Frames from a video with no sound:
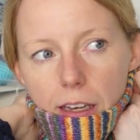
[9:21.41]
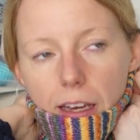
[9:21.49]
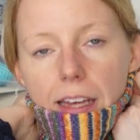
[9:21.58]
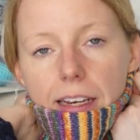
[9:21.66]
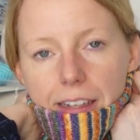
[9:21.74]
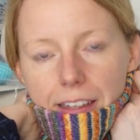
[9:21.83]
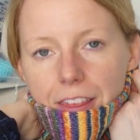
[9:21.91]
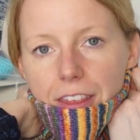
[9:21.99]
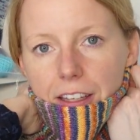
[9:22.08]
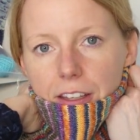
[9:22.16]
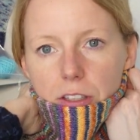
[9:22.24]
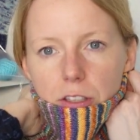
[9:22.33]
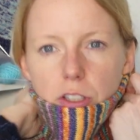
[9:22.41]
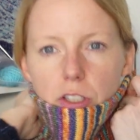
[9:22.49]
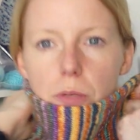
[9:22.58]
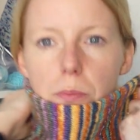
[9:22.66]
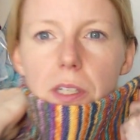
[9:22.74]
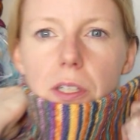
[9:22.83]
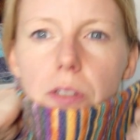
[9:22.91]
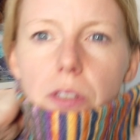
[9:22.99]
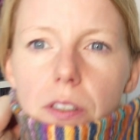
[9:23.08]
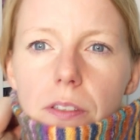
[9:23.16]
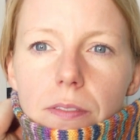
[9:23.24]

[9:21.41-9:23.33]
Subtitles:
and I think this should be good.